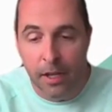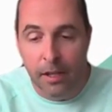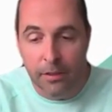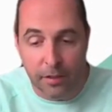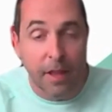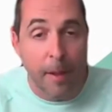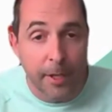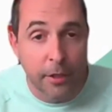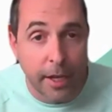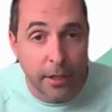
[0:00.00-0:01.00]

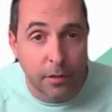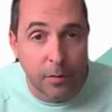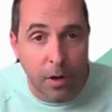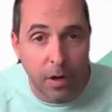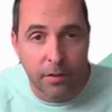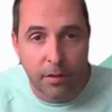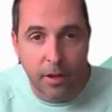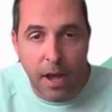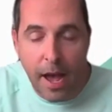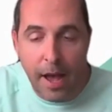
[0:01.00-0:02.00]
systemic changes for us.
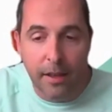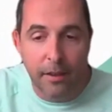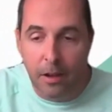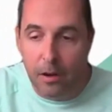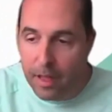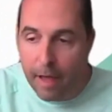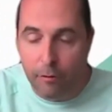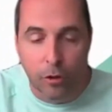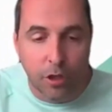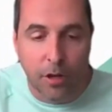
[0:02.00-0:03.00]

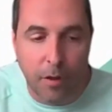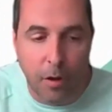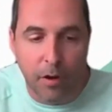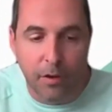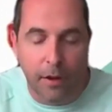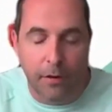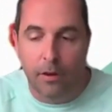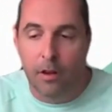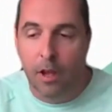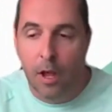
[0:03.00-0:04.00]
Evolution of the
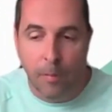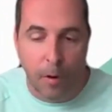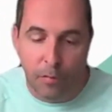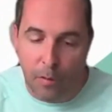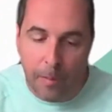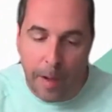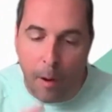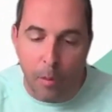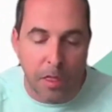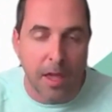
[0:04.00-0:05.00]
organization, both from
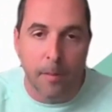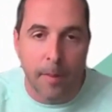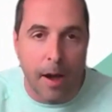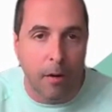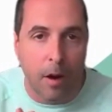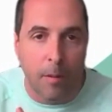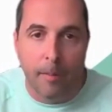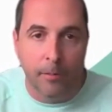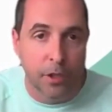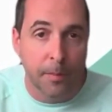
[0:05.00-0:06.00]
how we think about our
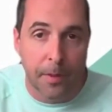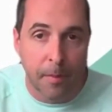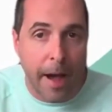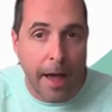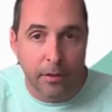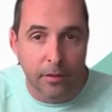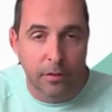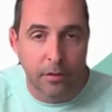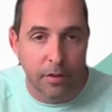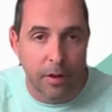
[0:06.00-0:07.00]
membership and the models
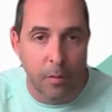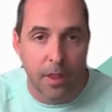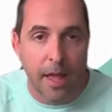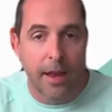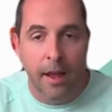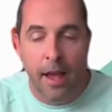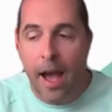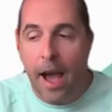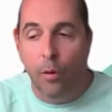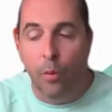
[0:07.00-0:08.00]
associated with that.
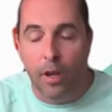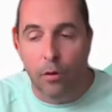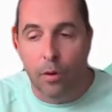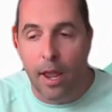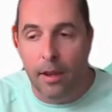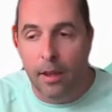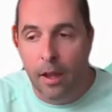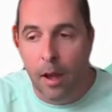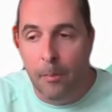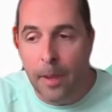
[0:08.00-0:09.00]
How do we create
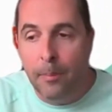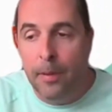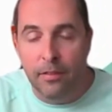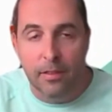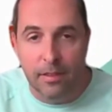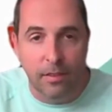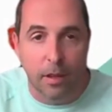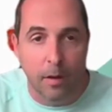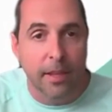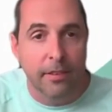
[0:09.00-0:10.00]
a big piece of this is
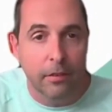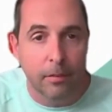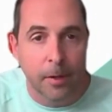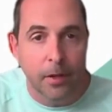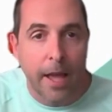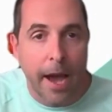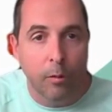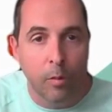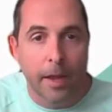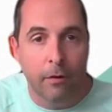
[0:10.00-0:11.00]
going to be accessibility. How
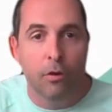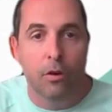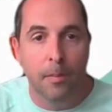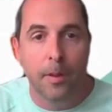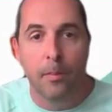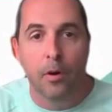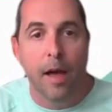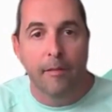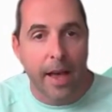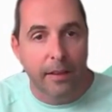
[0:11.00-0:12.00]
do we make sure that people
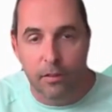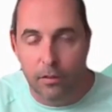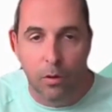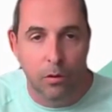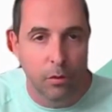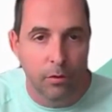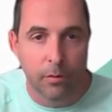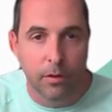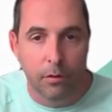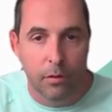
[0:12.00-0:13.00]
have access to our tools and
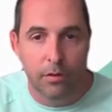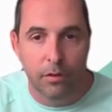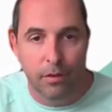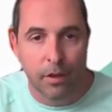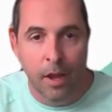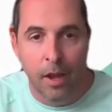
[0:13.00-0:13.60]
resources